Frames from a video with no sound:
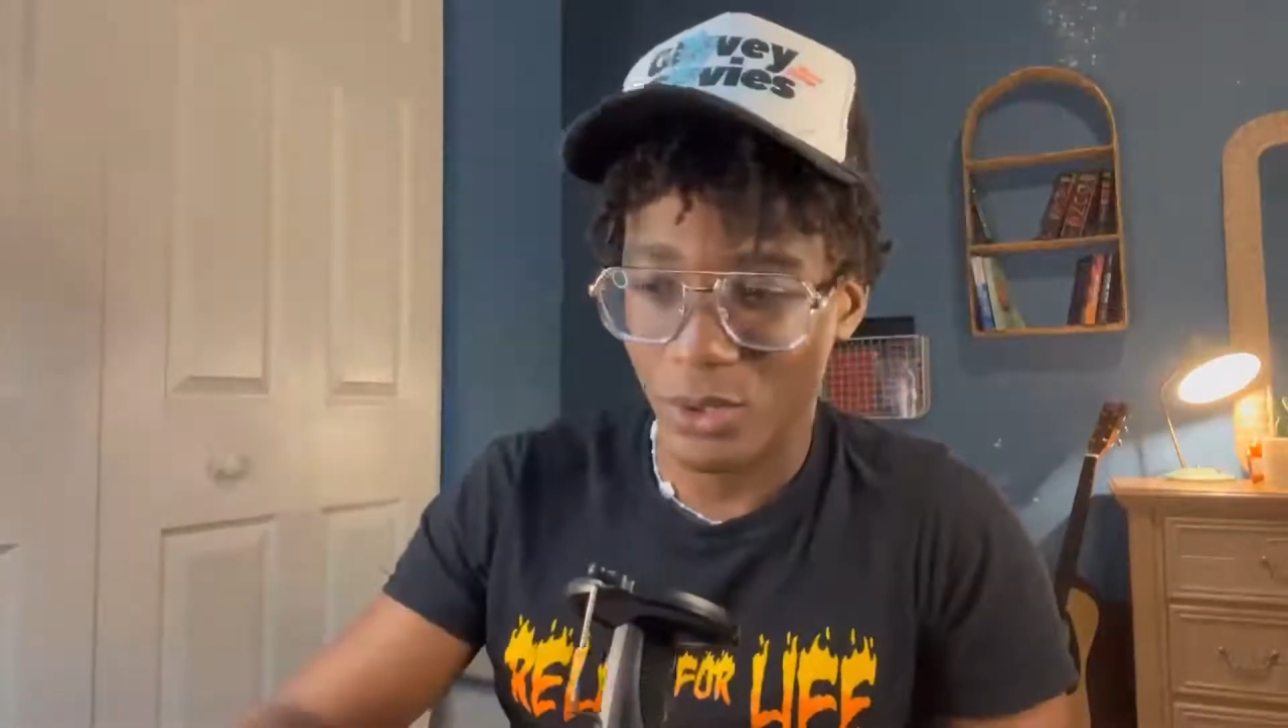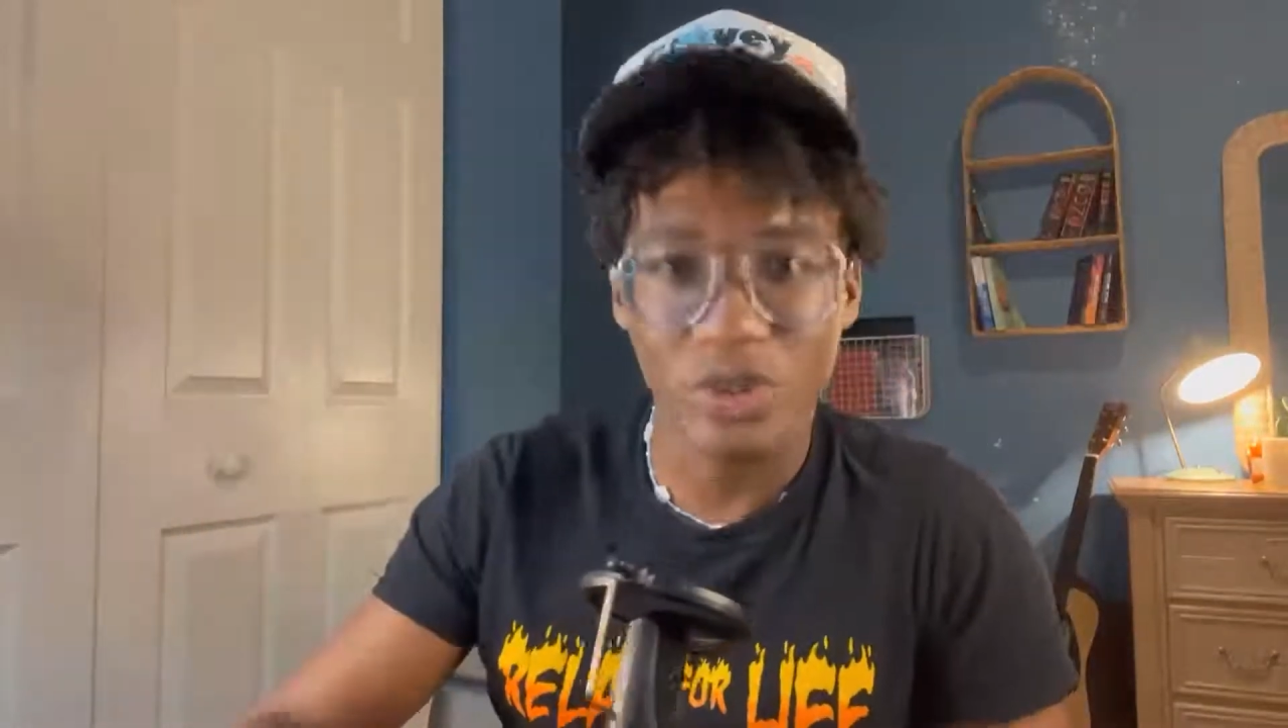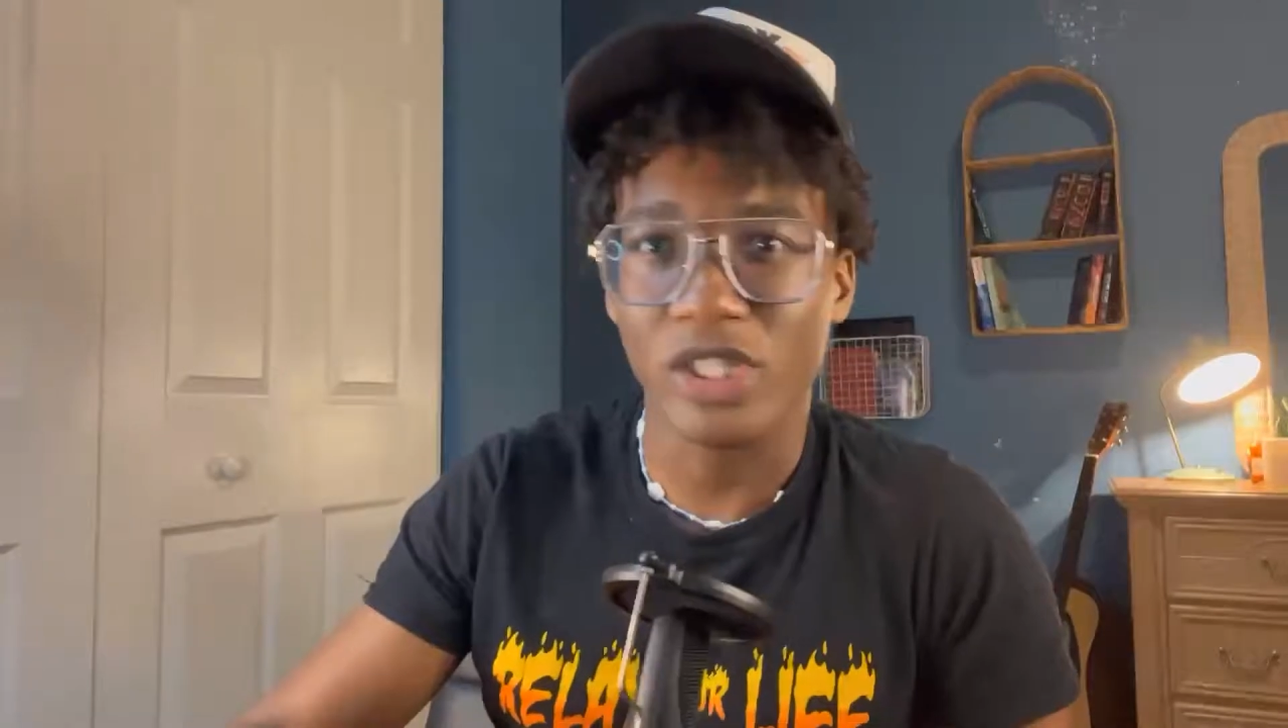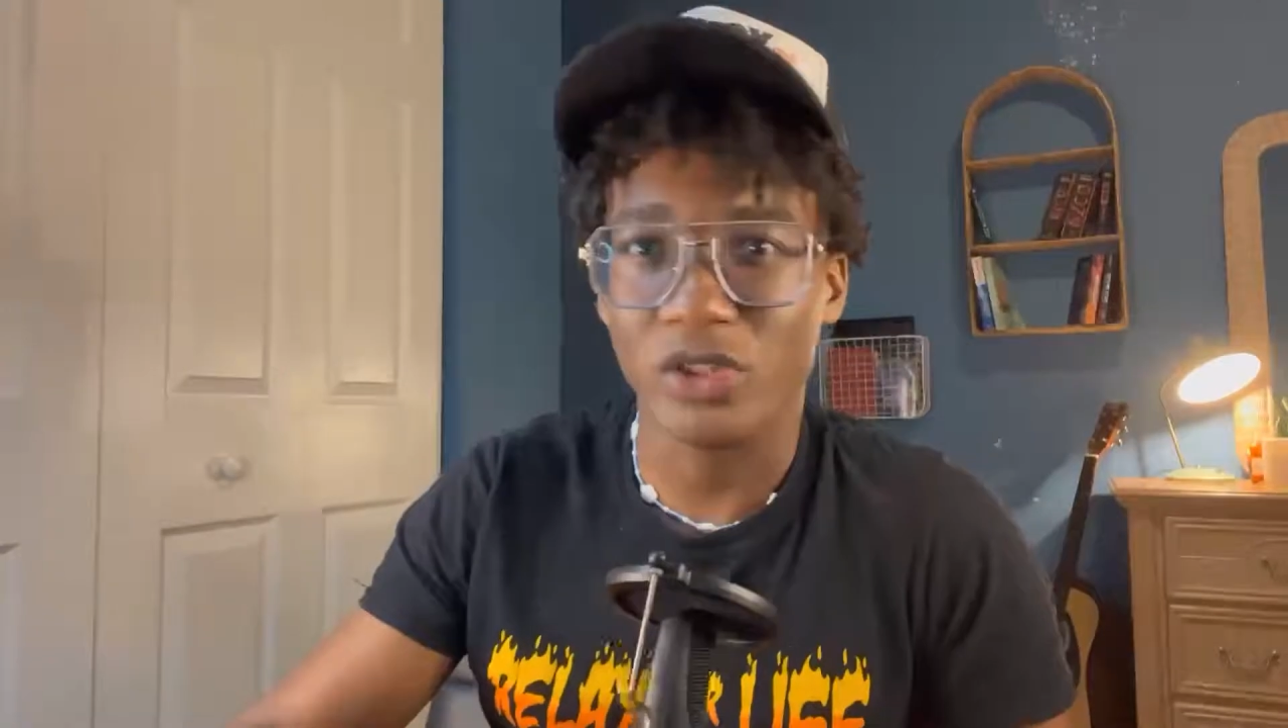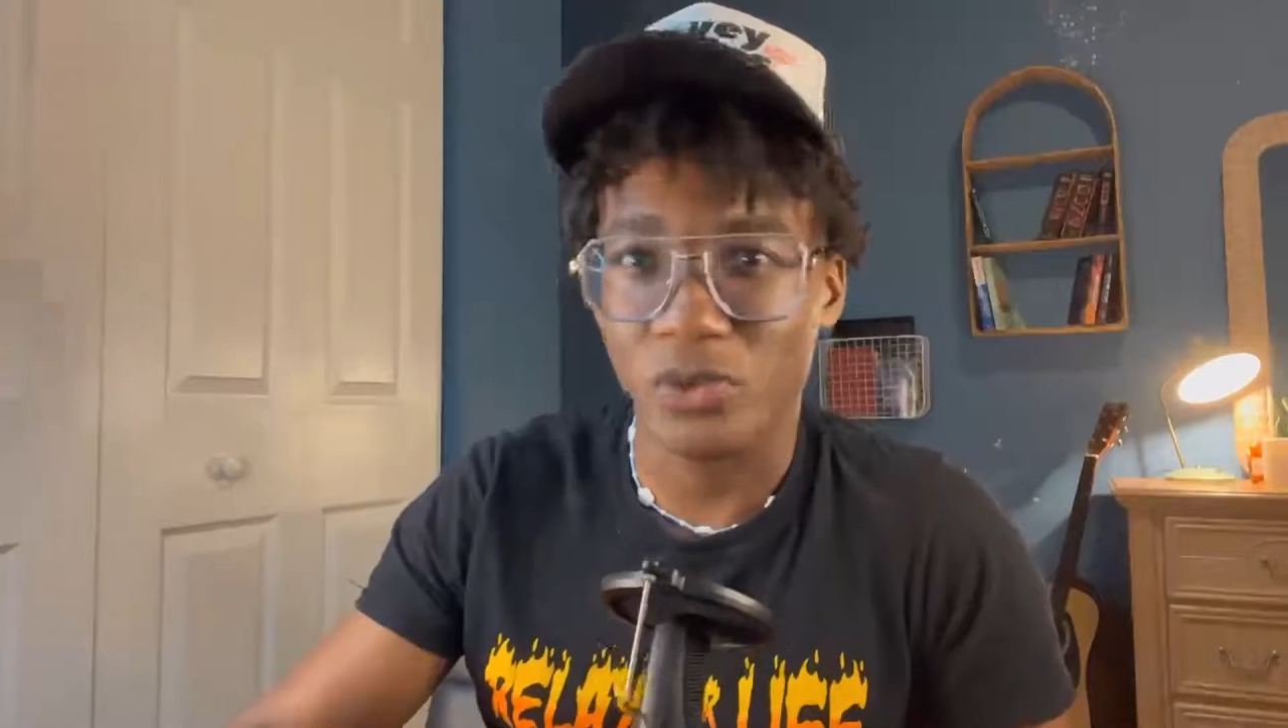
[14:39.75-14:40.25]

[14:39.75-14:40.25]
You just